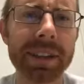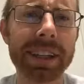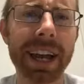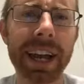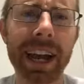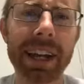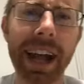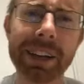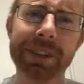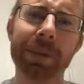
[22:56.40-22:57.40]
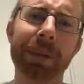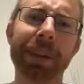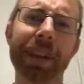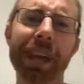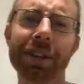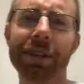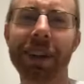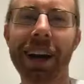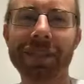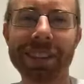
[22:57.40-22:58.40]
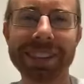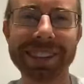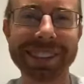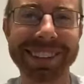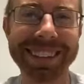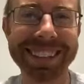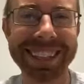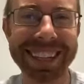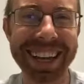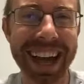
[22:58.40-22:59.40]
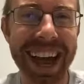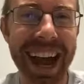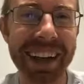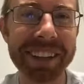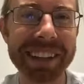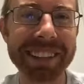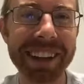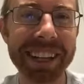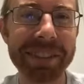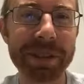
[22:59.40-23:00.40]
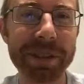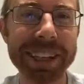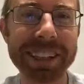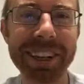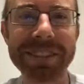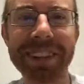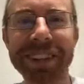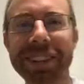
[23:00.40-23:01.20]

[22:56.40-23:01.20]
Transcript: yeah, I should be in national conferences. I'm not selling information, I'm selling